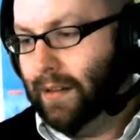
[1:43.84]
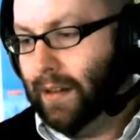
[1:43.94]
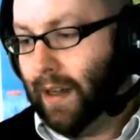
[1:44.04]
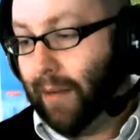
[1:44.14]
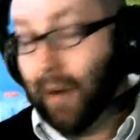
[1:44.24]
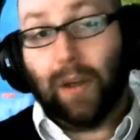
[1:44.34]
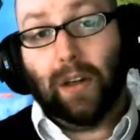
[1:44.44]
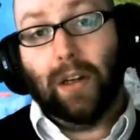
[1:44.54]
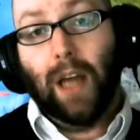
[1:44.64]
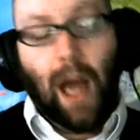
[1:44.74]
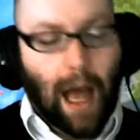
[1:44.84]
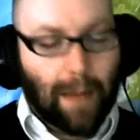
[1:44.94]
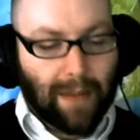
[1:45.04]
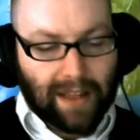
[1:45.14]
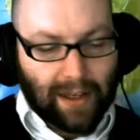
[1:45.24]
Probably could. I'm
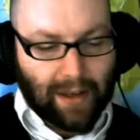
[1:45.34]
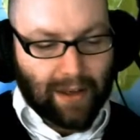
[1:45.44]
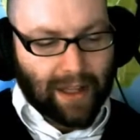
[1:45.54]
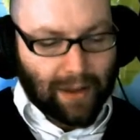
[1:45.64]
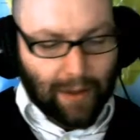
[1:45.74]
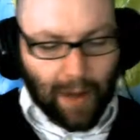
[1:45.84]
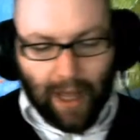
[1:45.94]
not that good at that though.